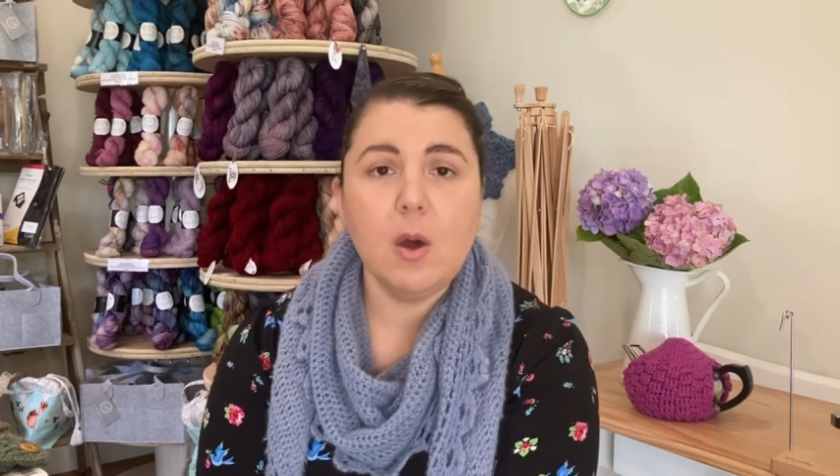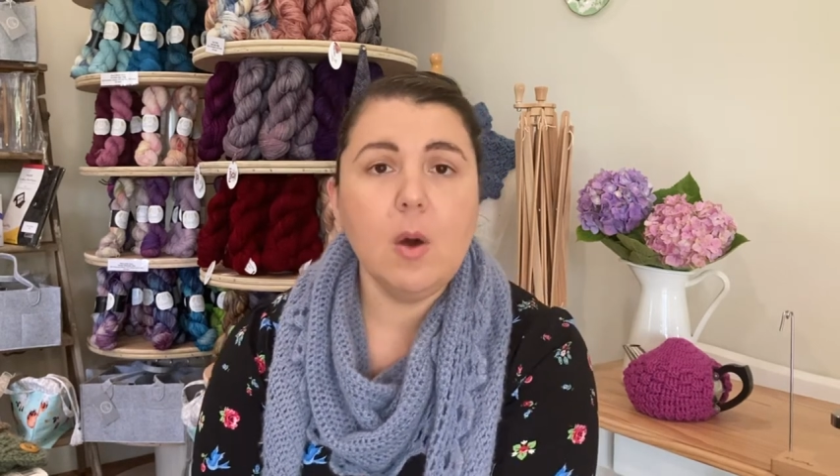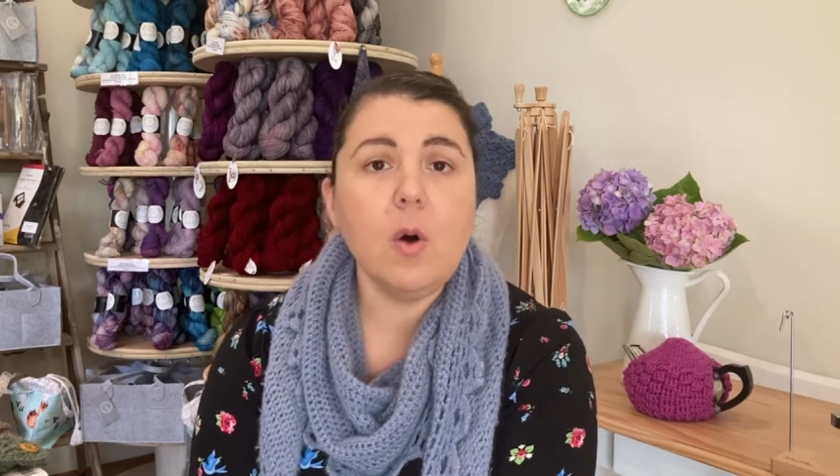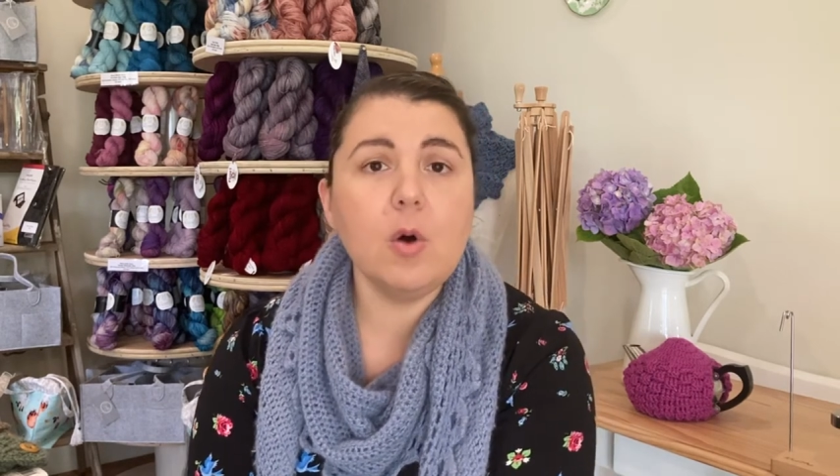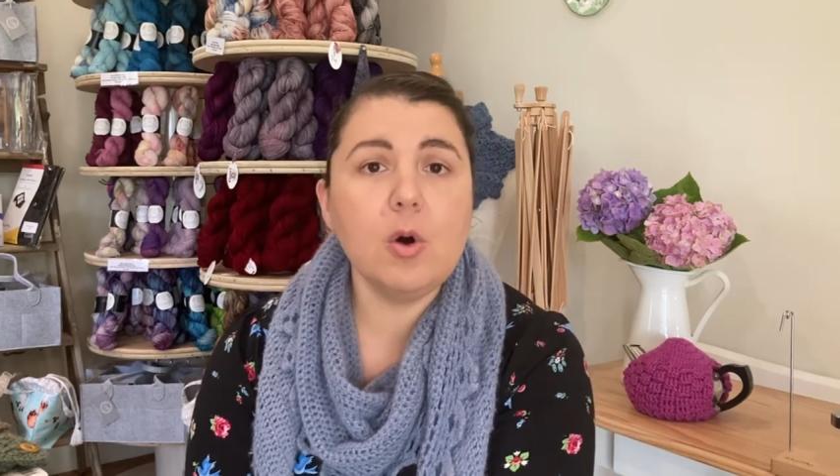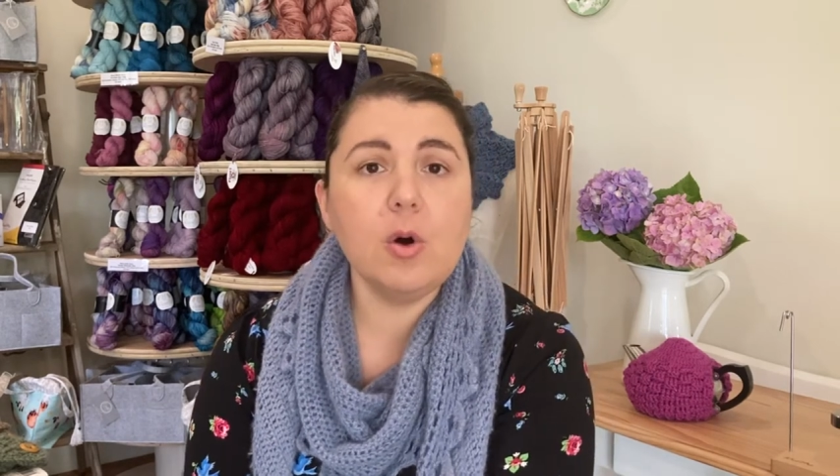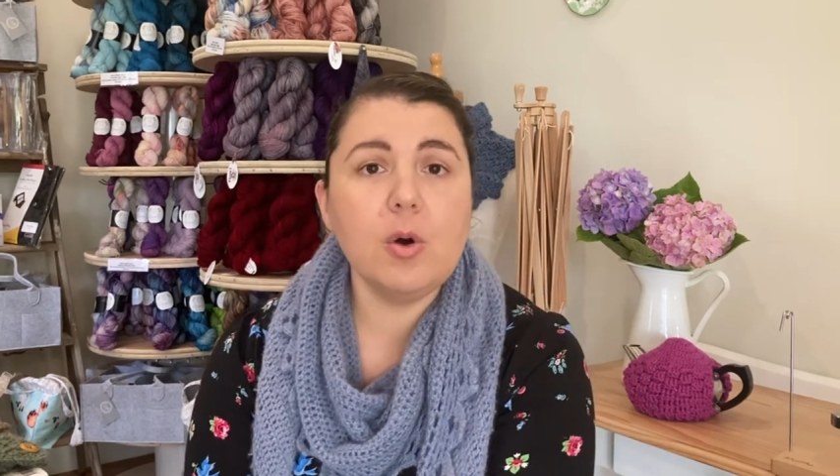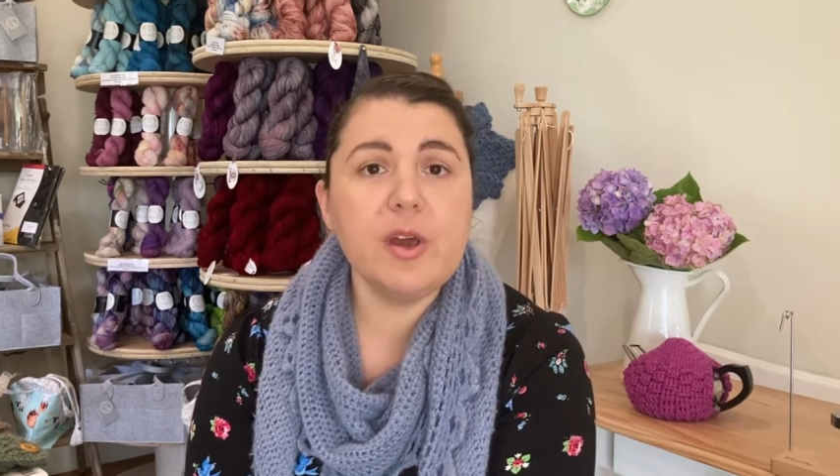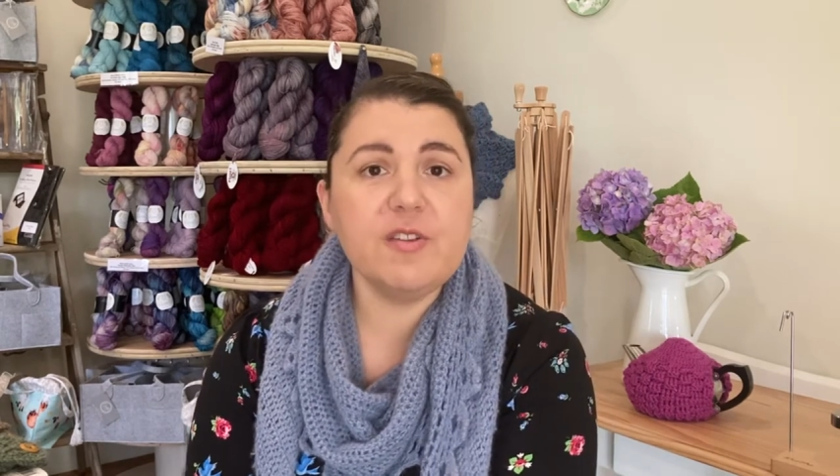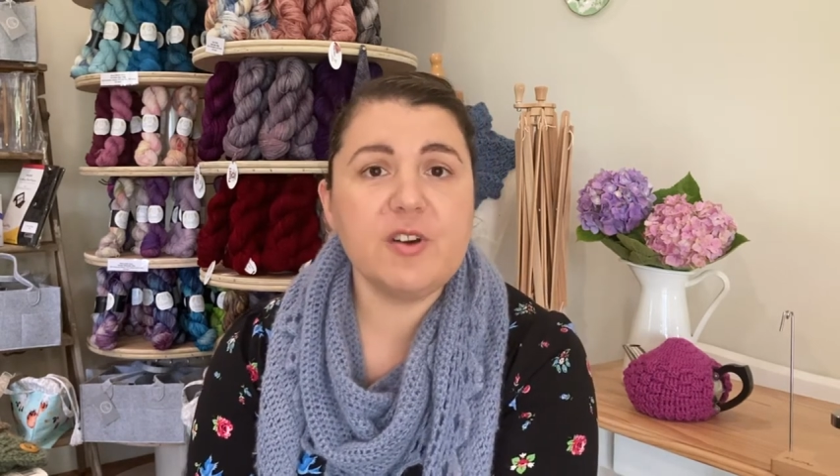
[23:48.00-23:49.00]

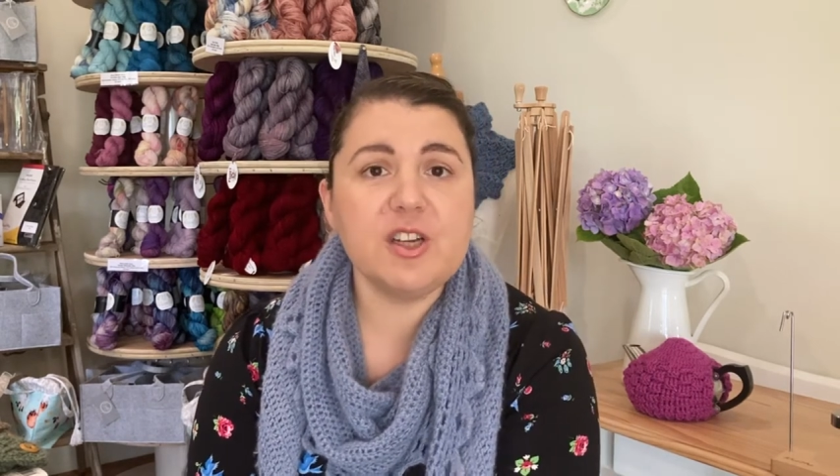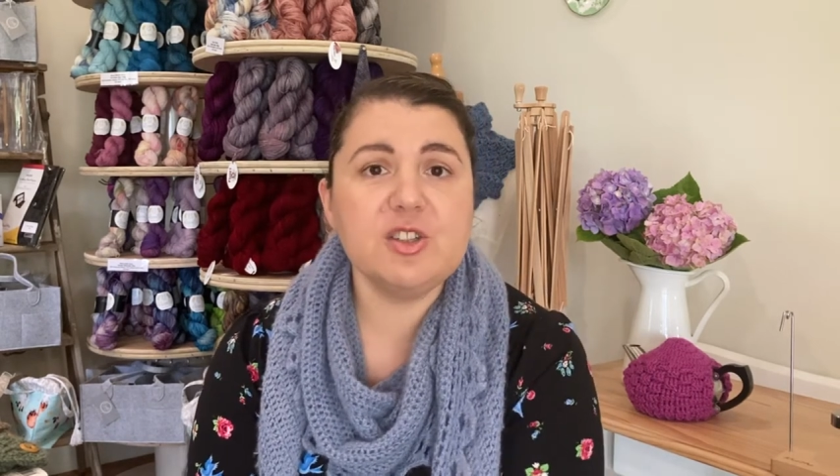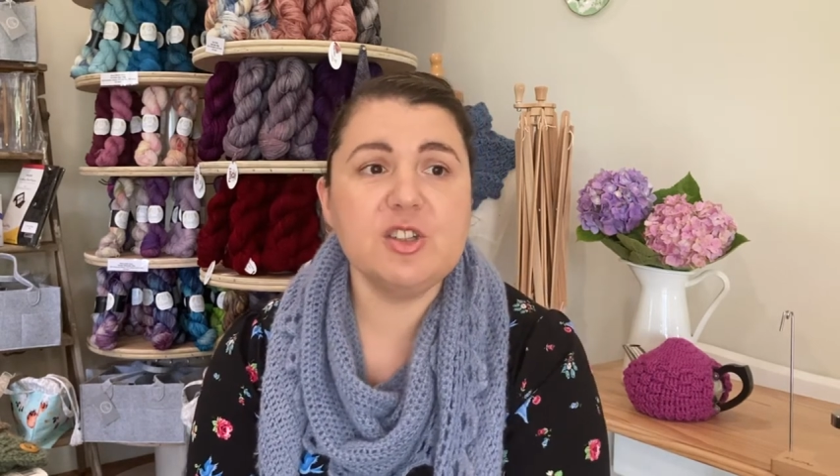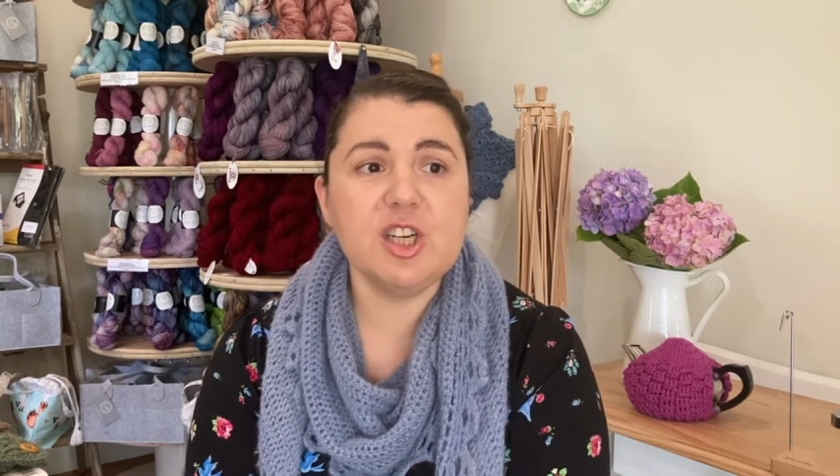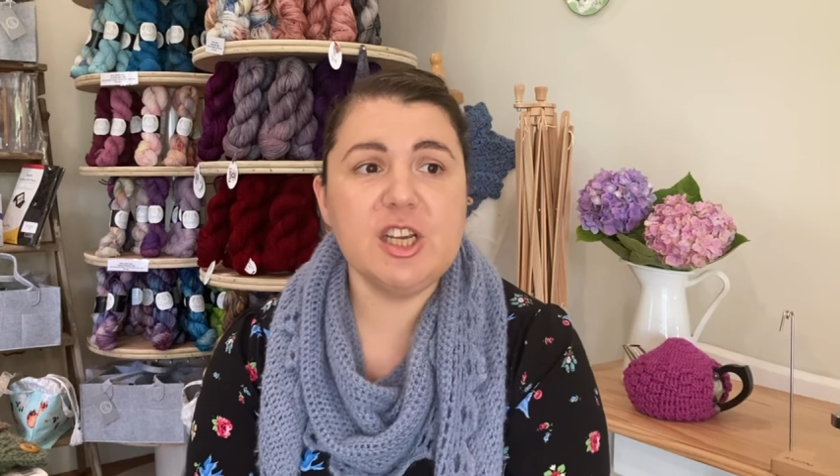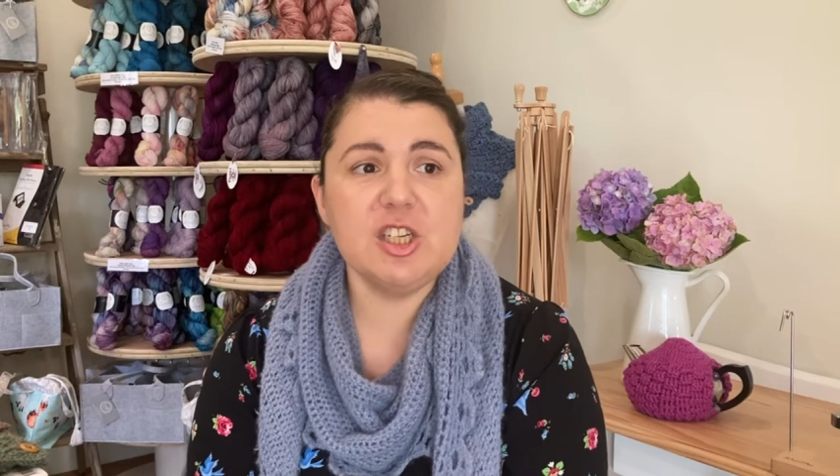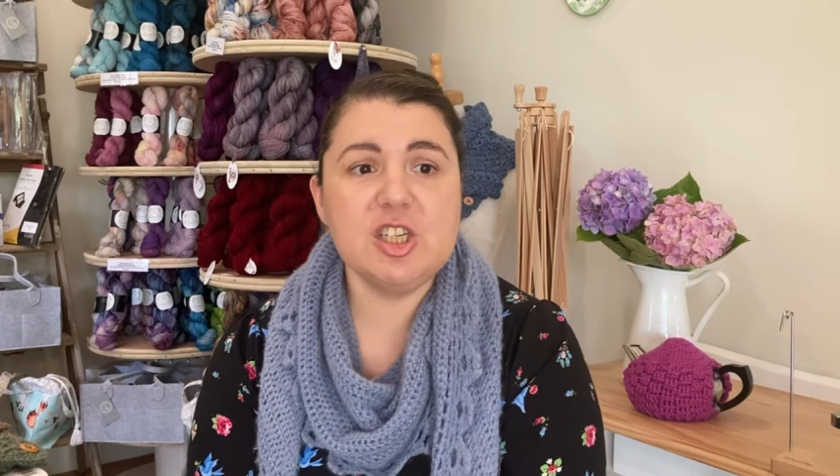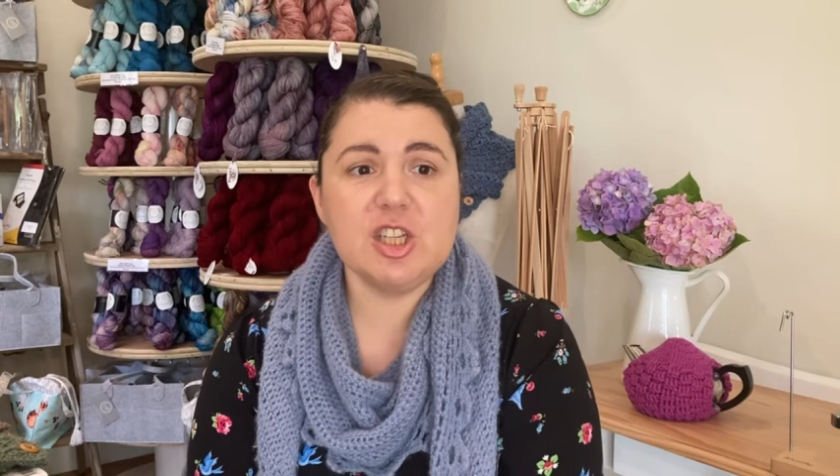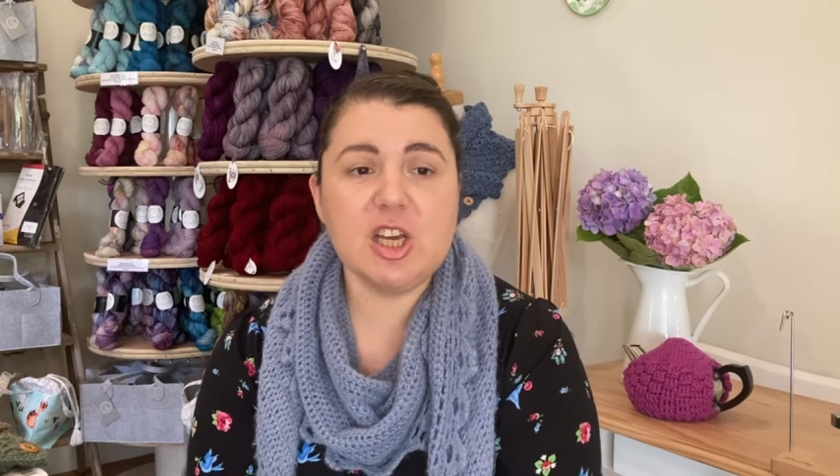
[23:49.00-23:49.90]
or if I should change the